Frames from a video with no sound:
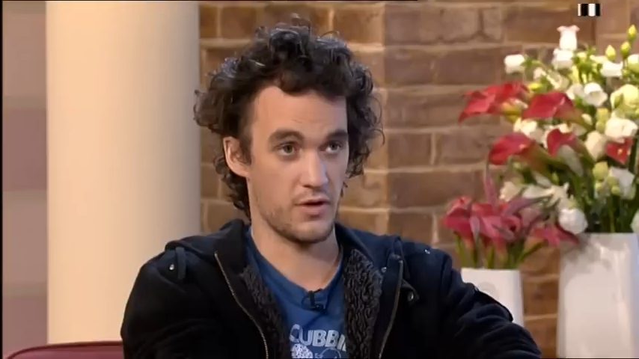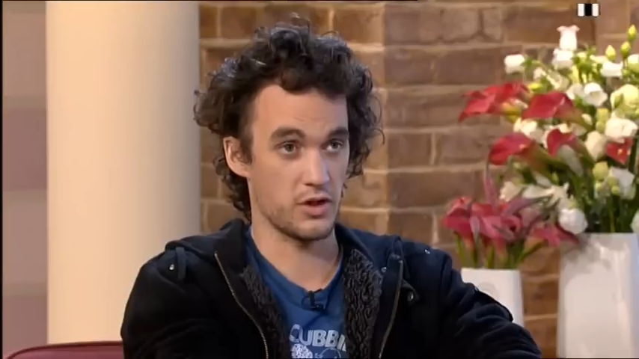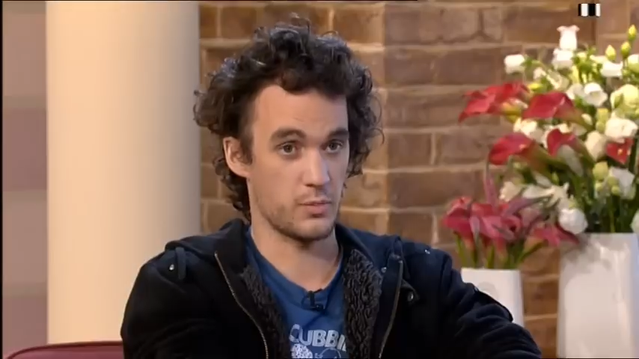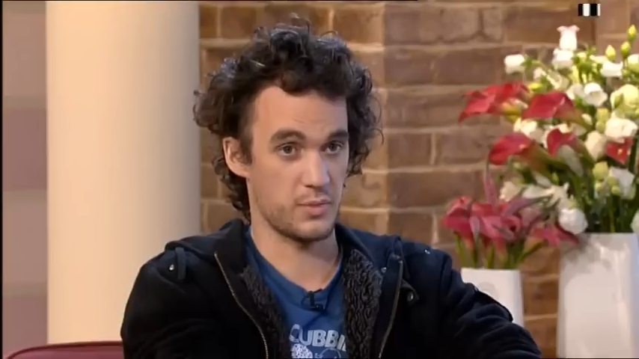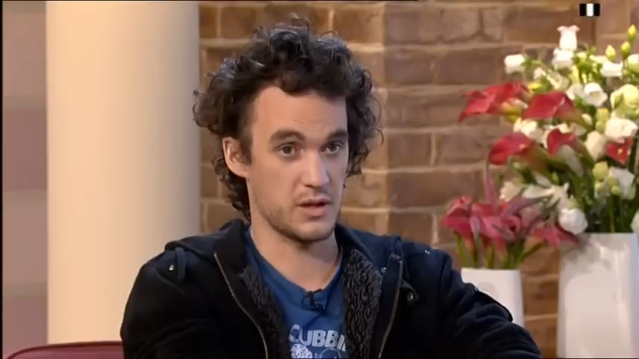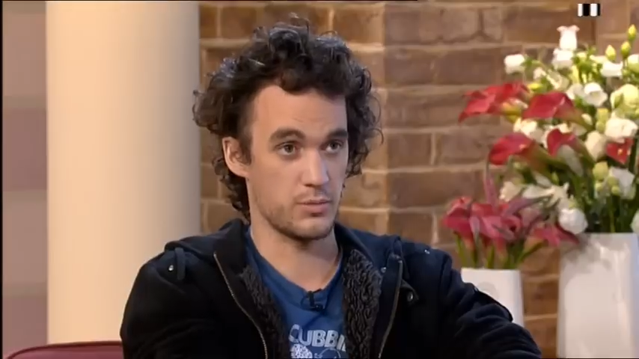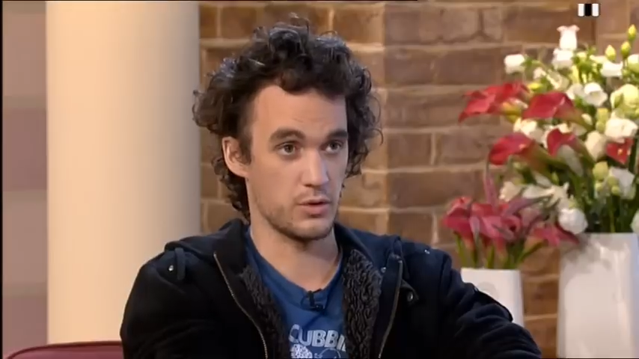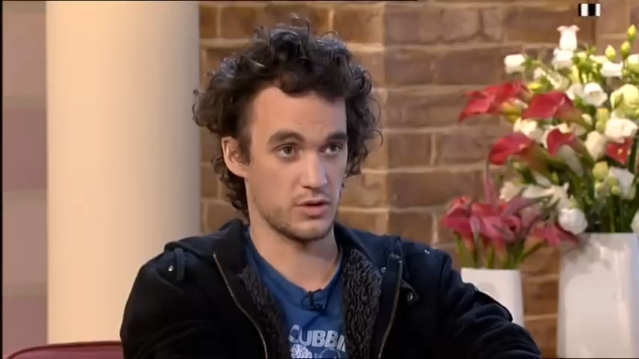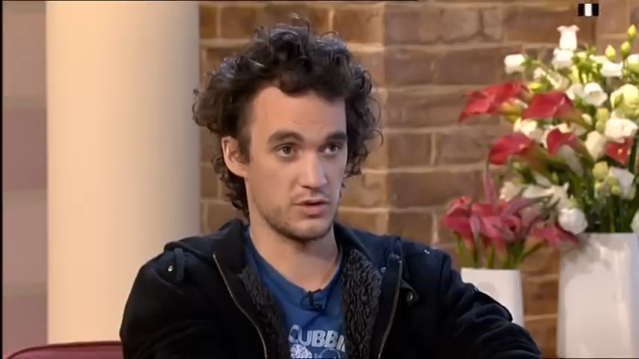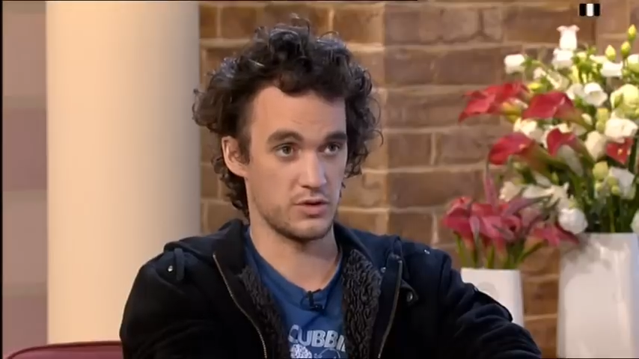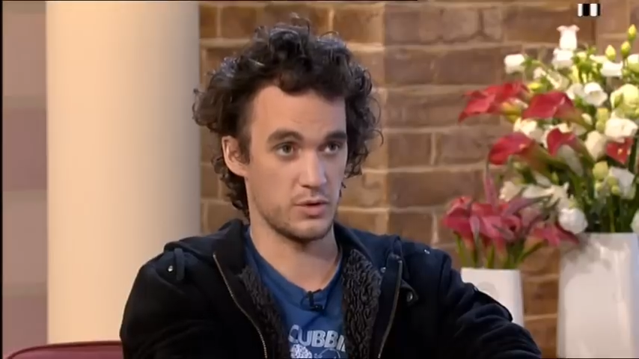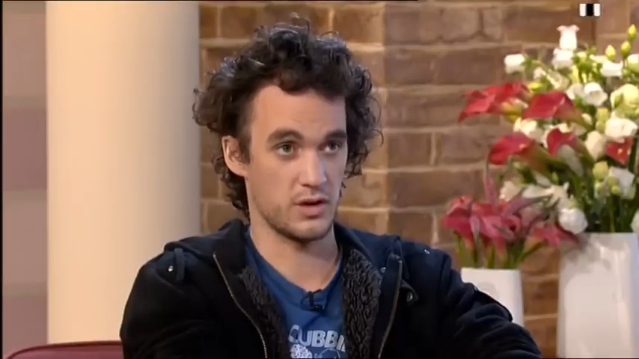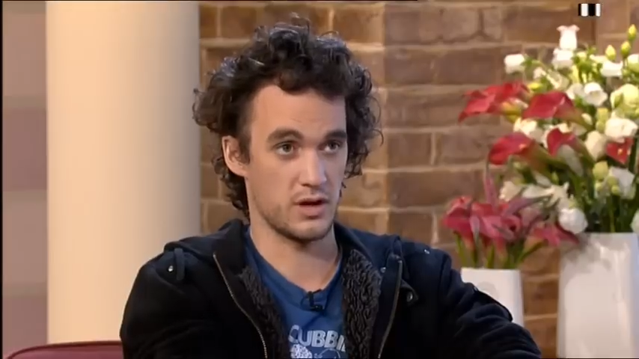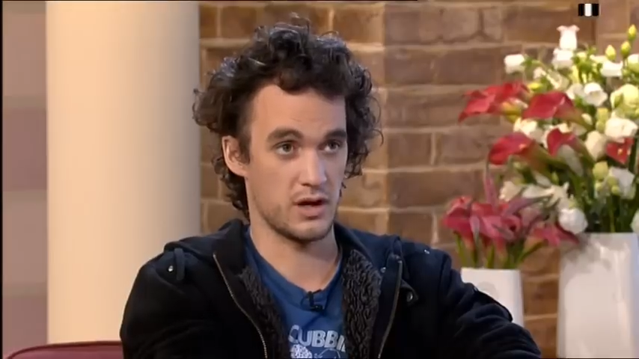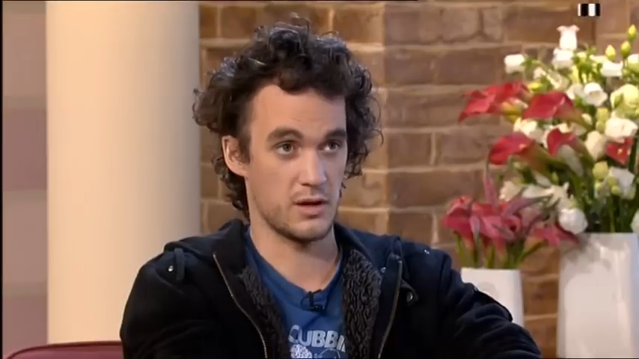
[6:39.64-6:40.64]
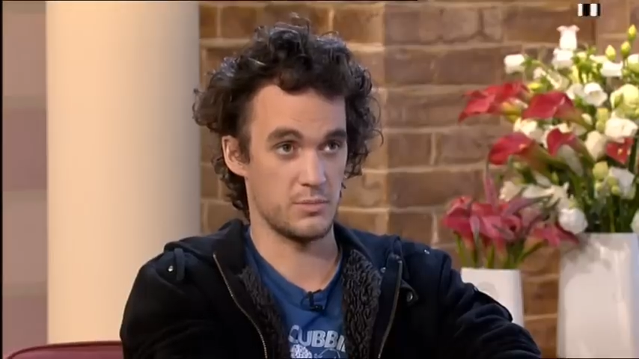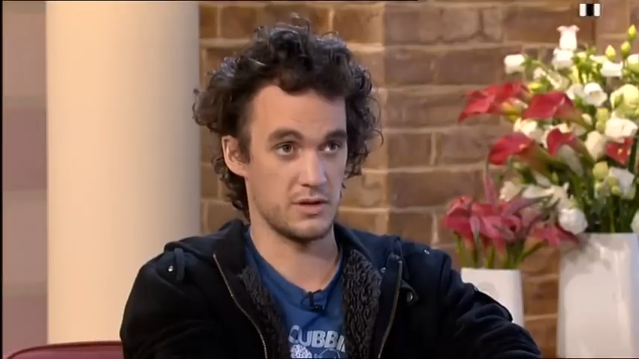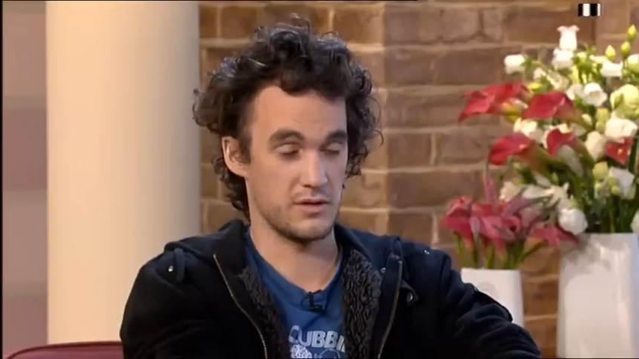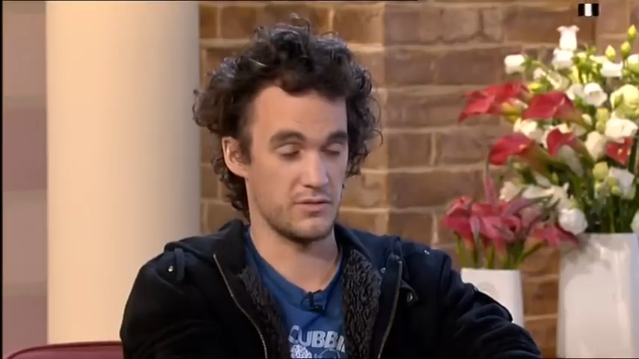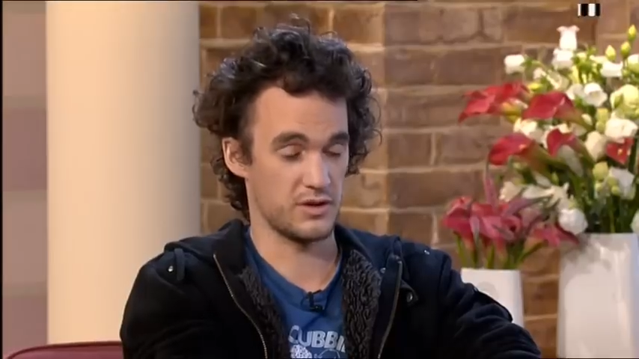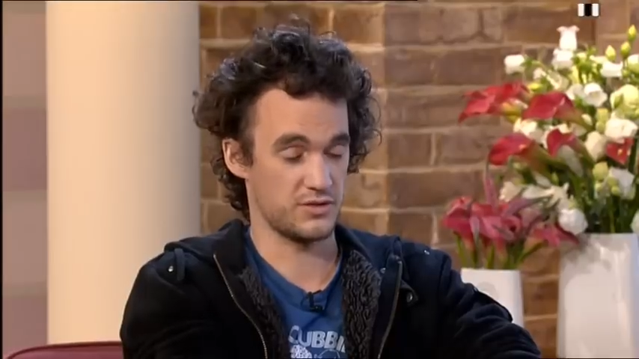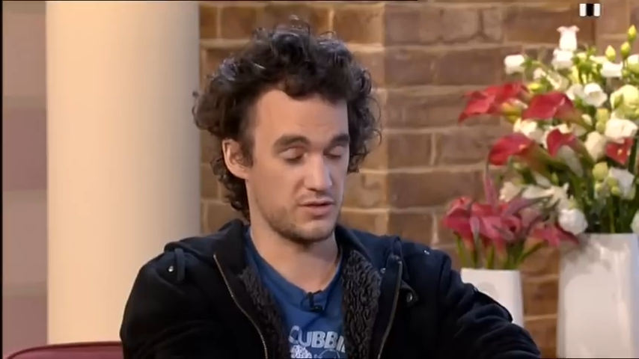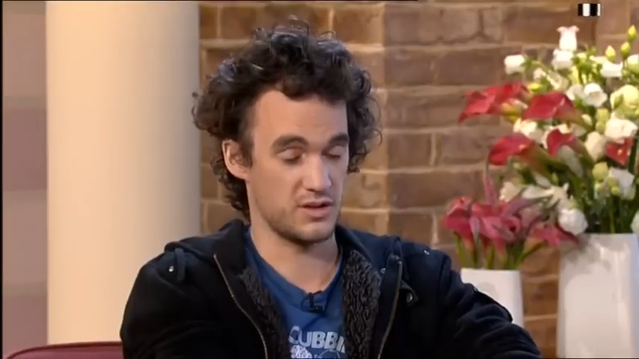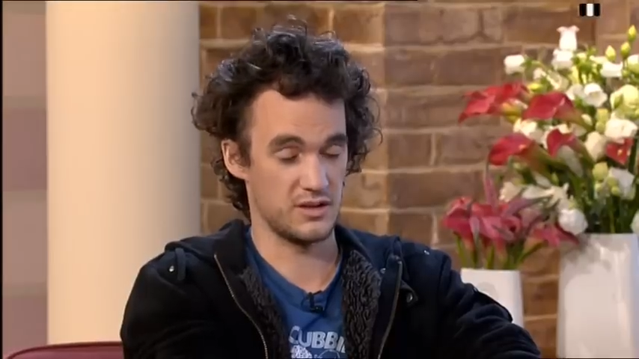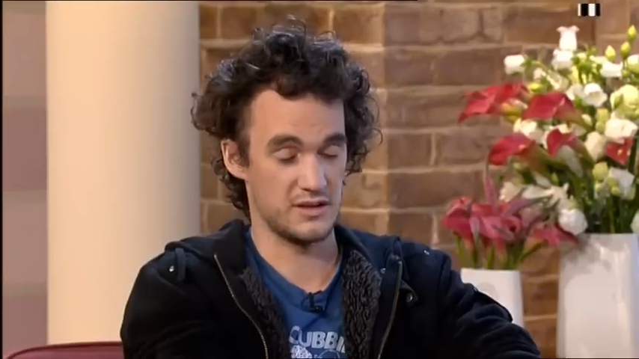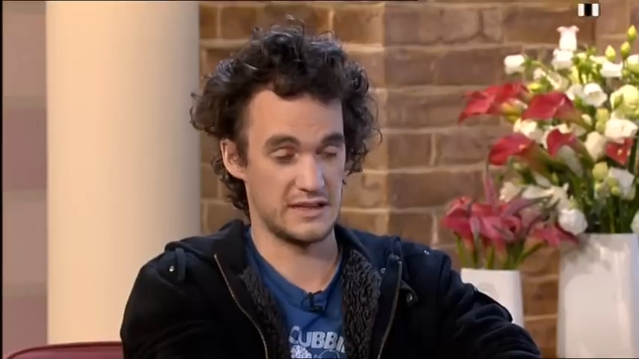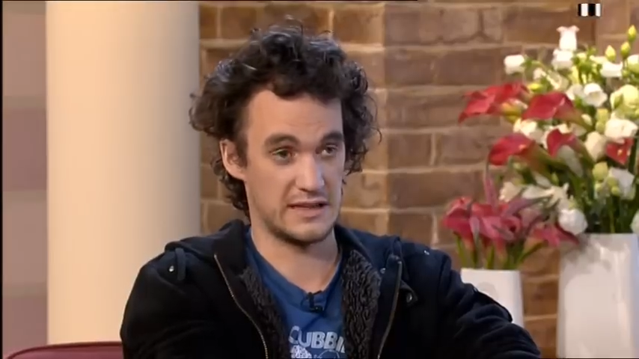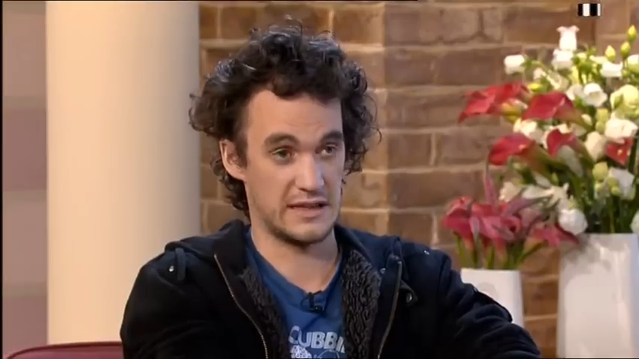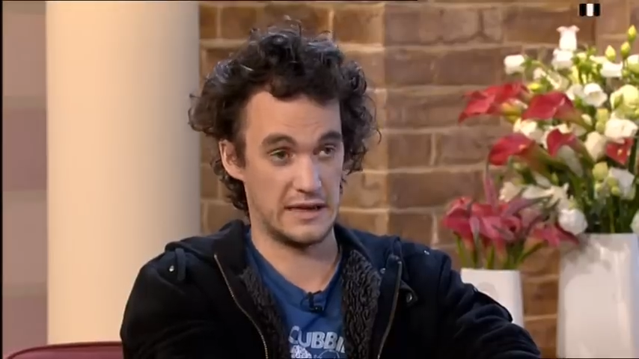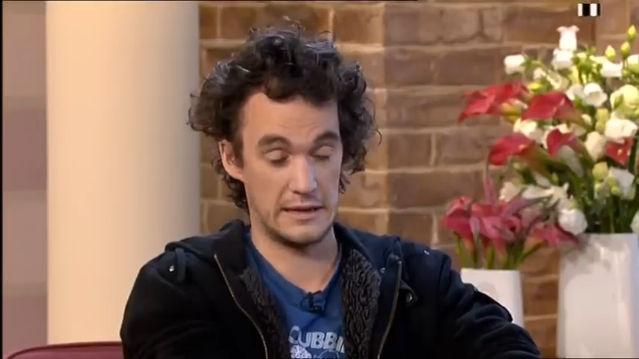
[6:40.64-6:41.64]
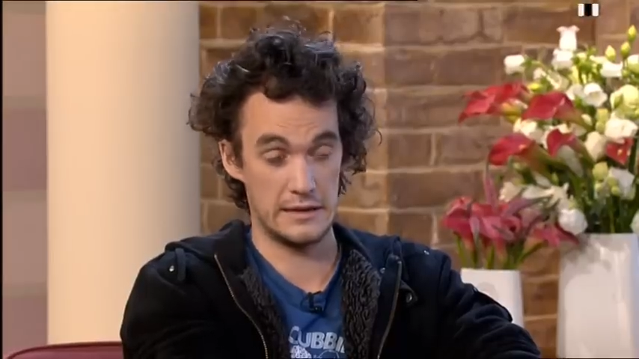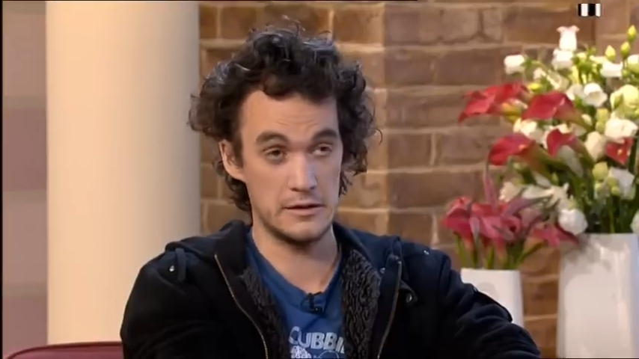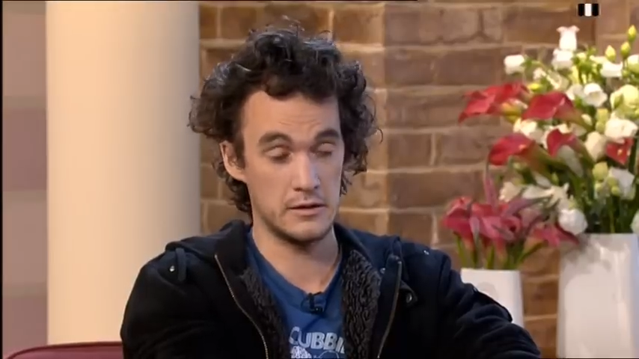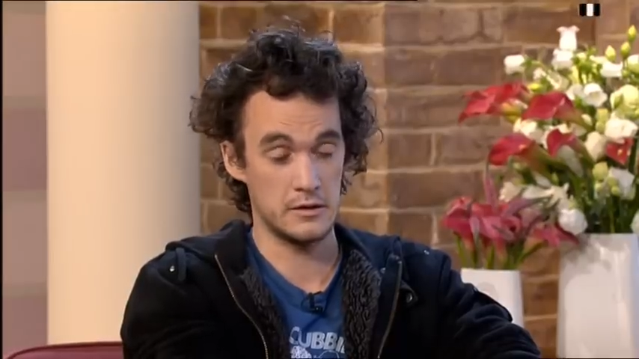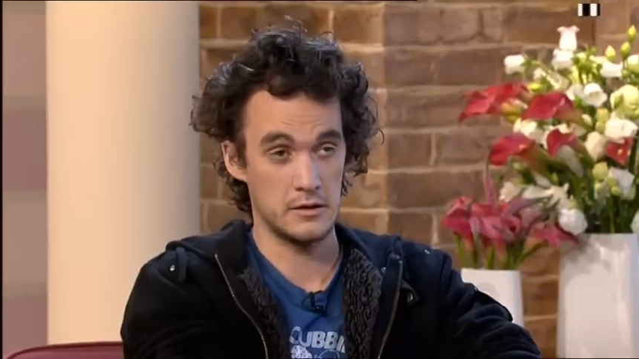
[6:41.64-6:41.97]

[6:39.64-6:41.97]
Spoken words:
other people can do it, I believe I certainly can.